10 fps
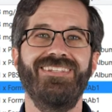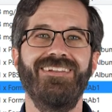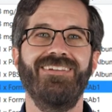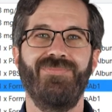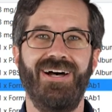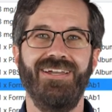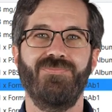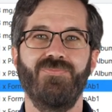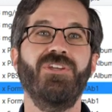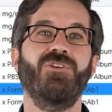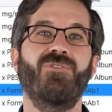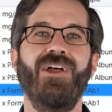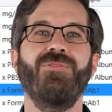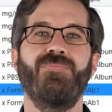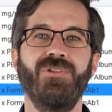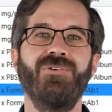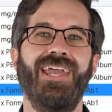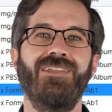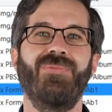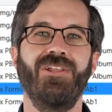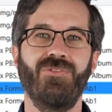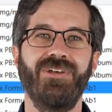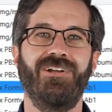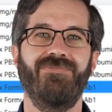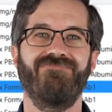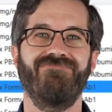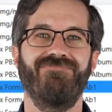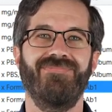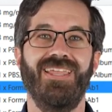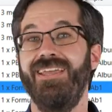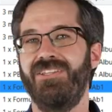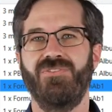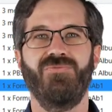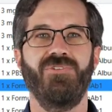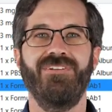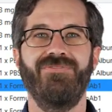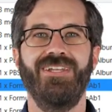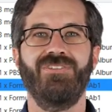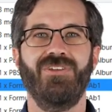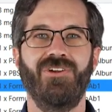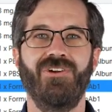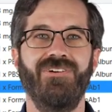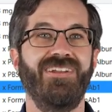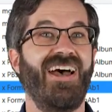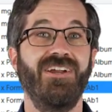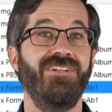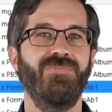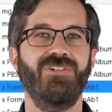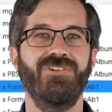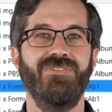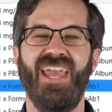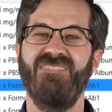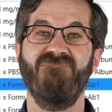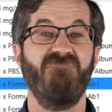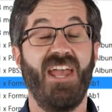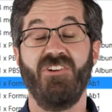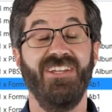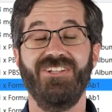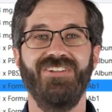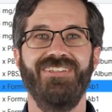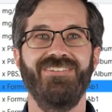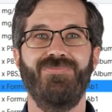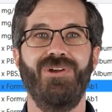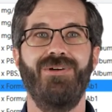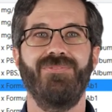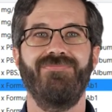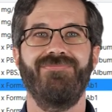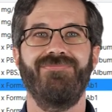data combined, we can crown the blue antibody the winner. Its unfolding events occur at higher temperatures, and aggregation isn't a problem.